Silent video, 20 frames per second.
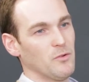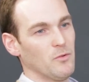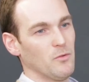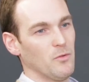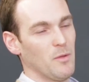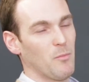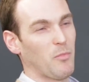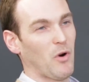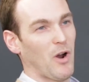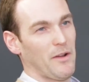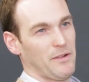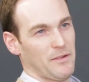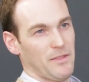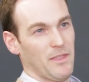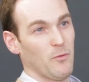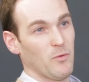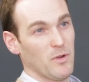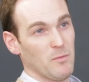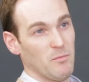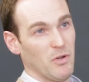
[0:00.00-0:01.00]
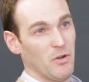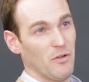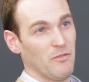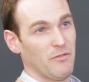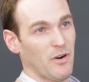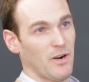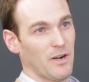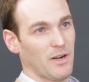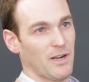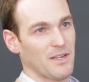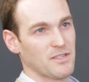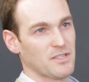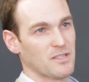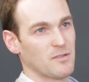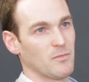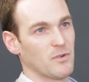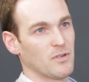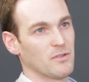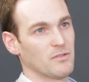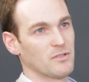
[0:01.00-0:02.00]
in our product. We've
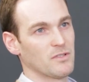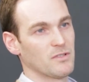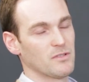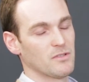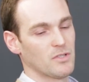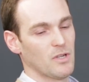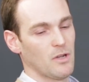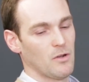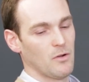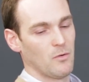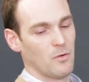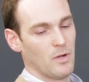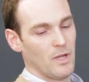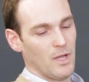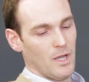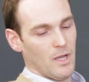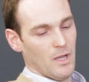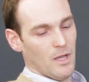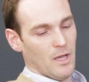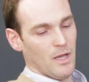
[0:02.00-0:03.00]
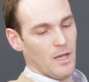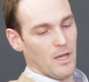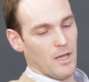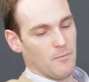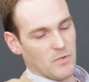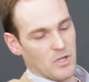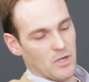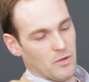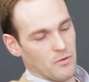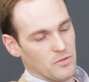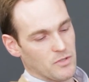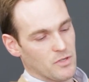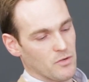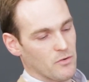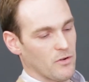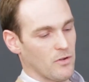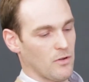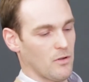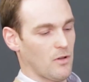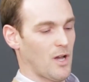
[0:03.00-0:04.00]
actually just announced that we've expanded our
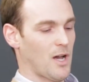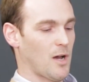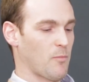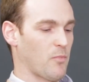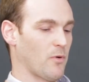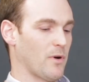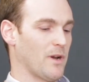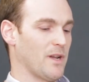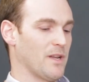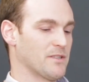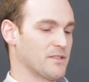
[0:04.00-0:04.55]
coverage from